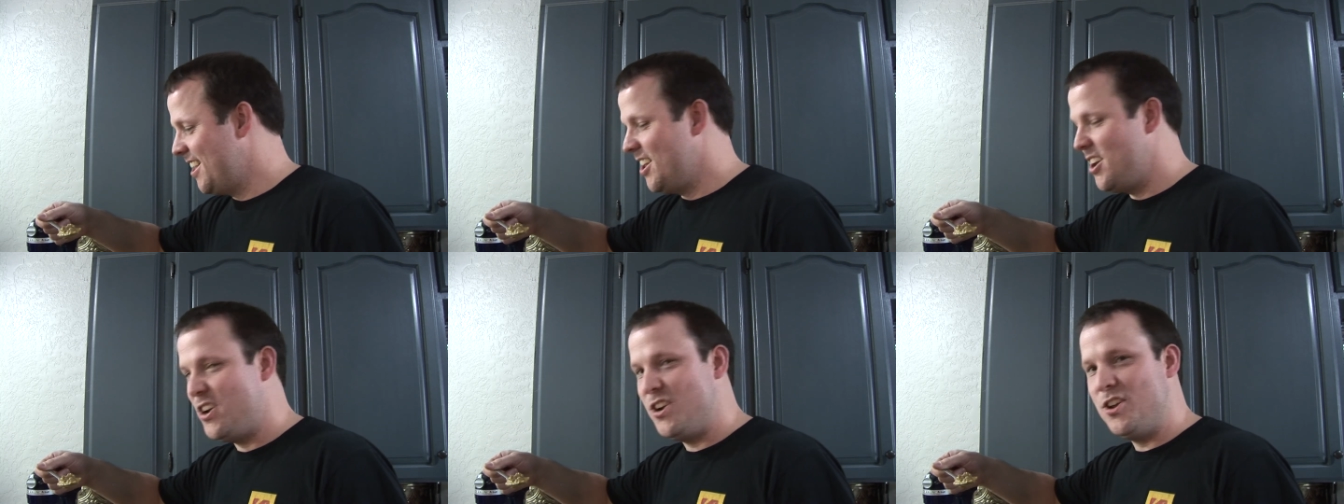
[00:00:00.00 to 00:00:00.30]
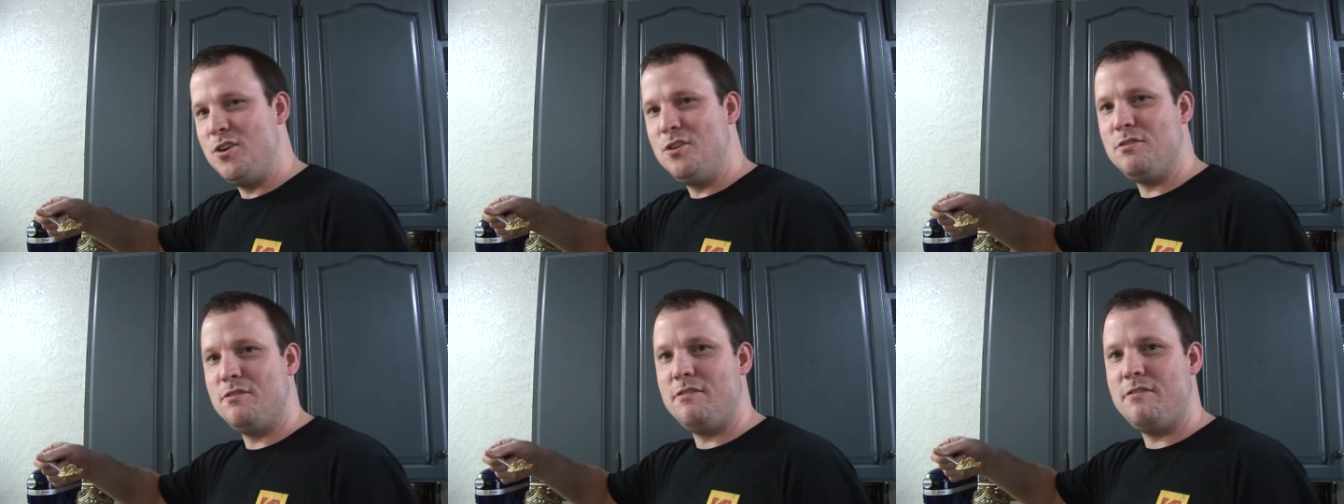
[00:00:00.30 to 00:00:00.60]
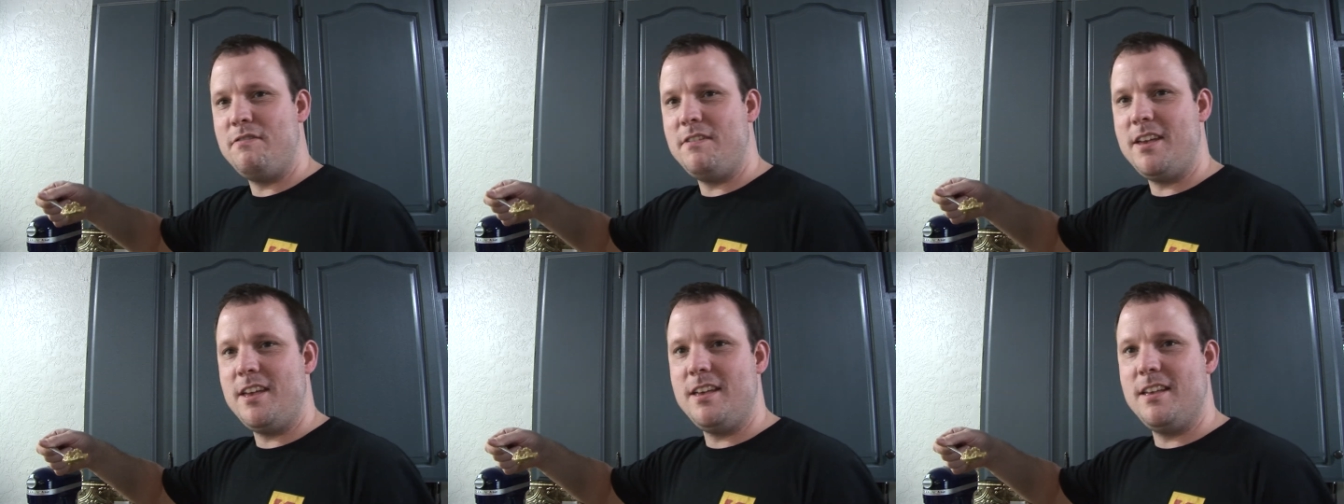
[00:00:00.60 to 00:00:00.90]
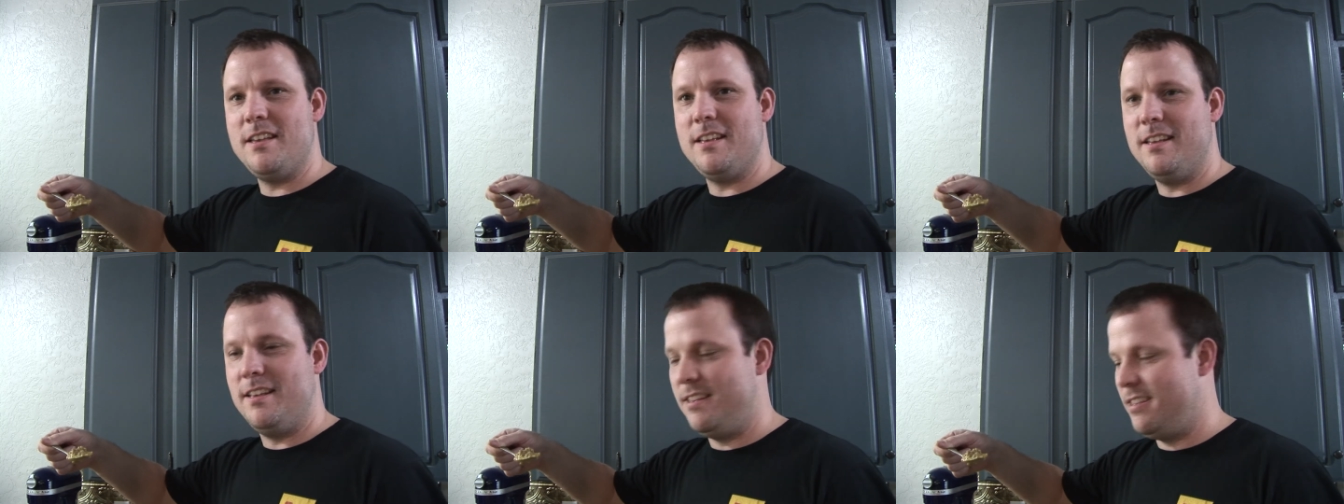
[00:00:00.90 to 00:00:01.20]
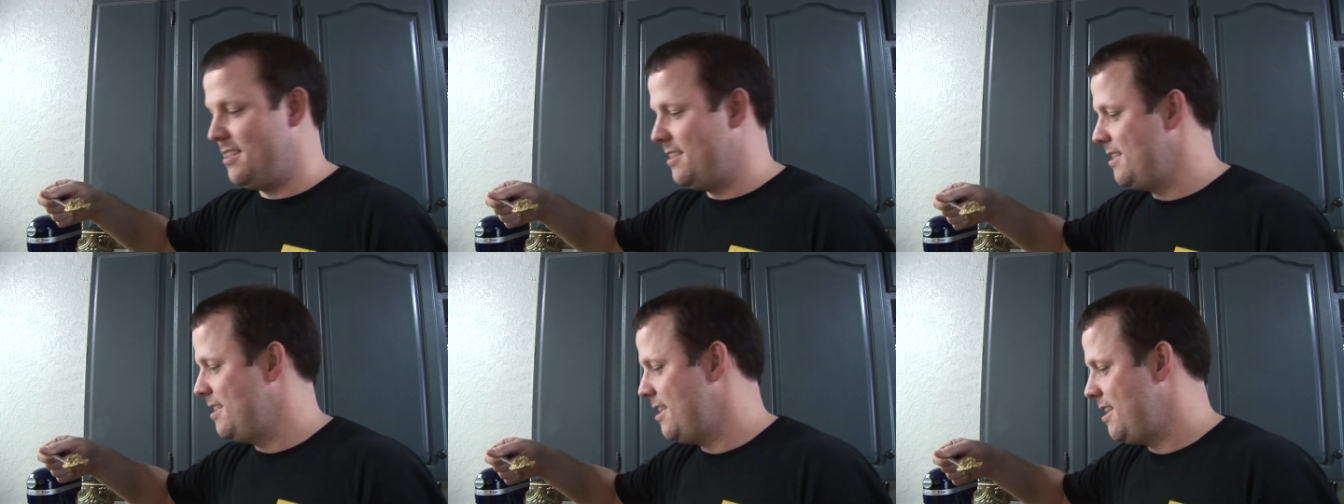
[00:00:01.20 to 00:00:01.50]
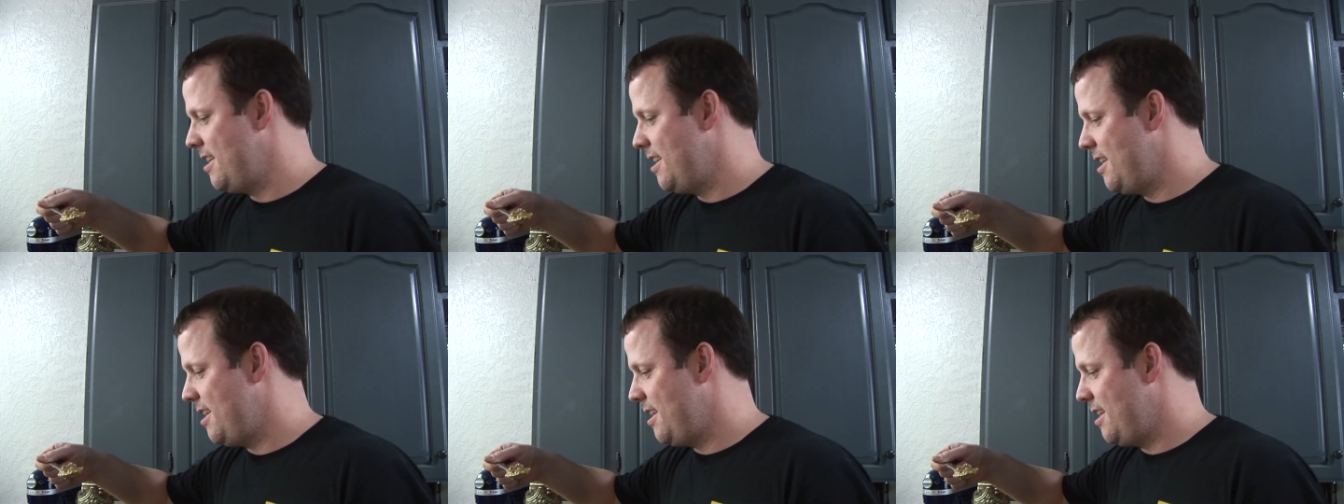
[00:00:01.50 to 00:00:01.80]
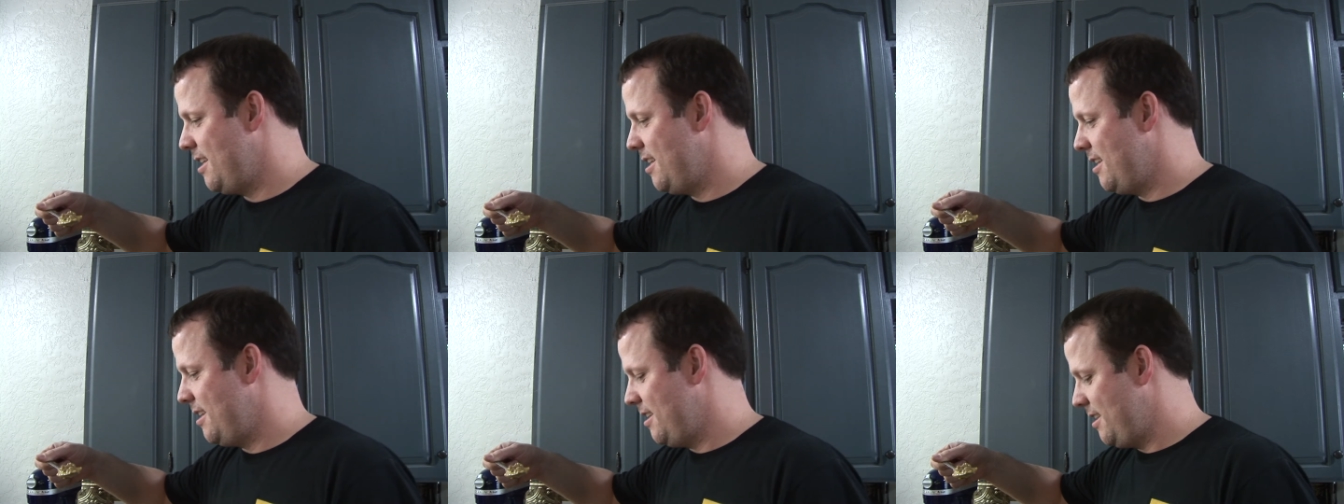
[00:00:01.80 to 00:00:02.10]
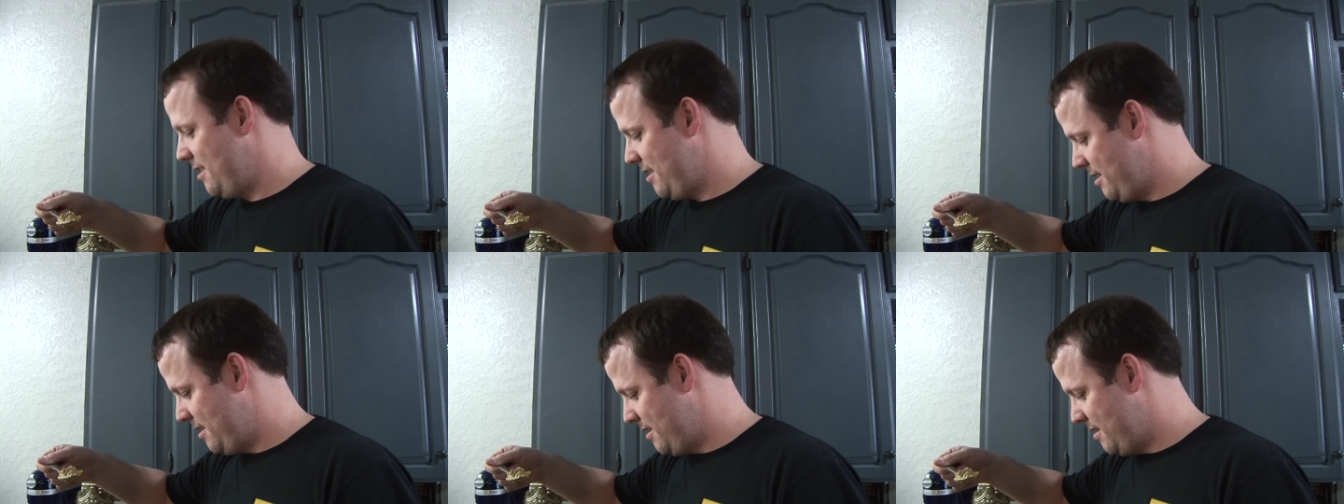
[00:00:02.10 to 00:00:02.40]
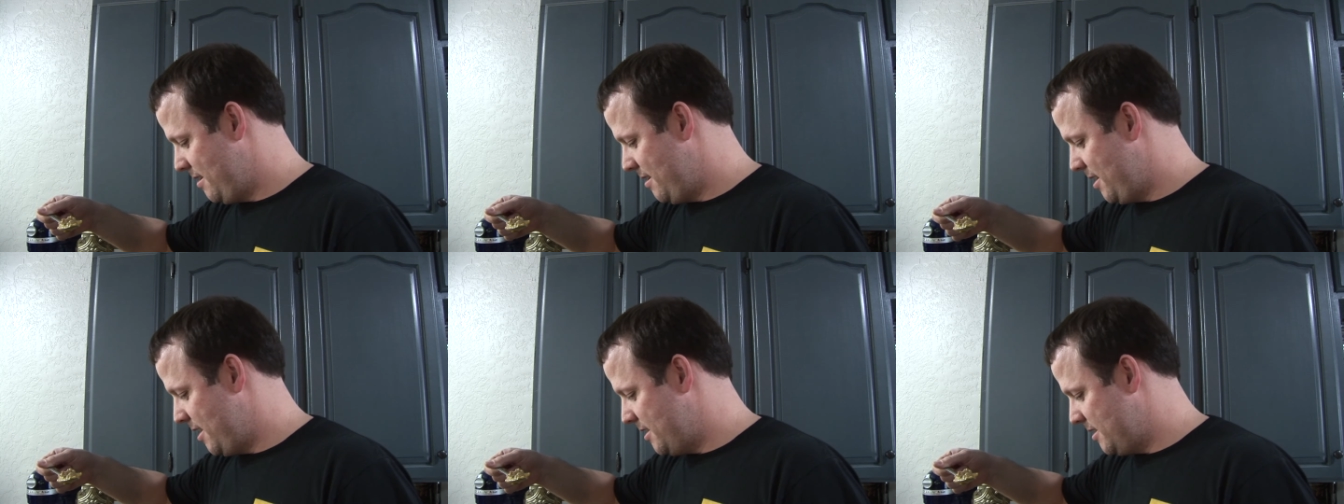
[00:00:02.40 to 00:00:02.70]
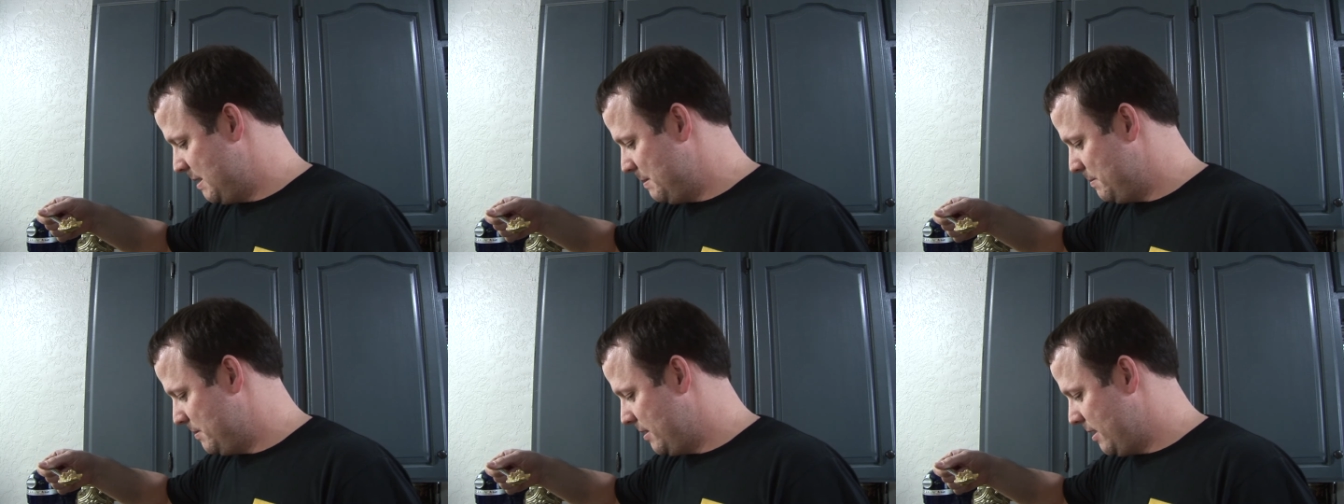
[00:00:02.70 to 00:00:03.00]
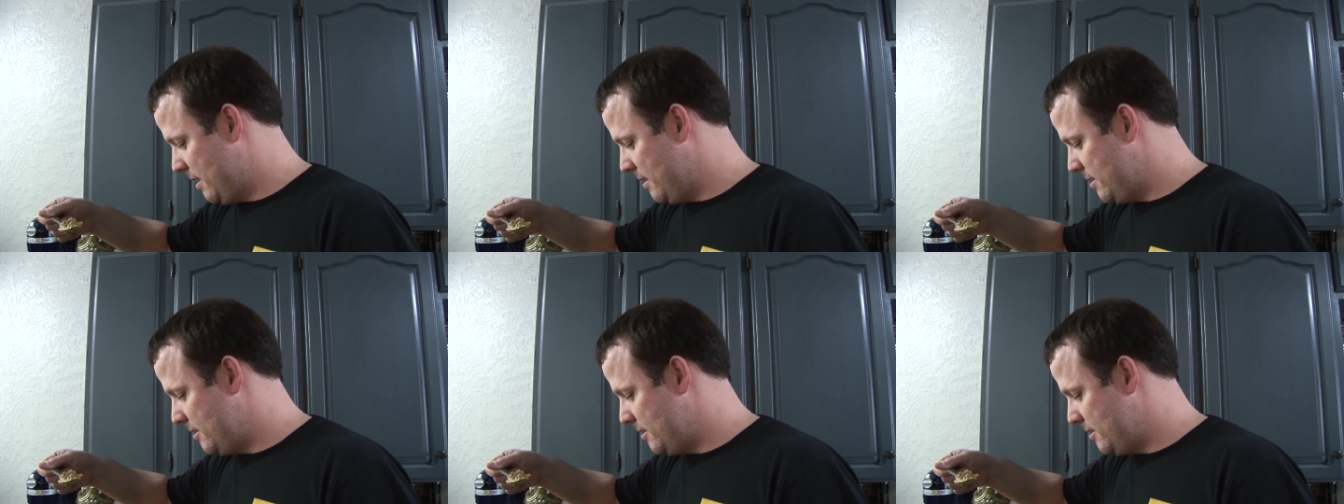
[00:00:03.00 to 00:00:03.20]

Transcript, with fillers: Noodle fell. All right, jump the,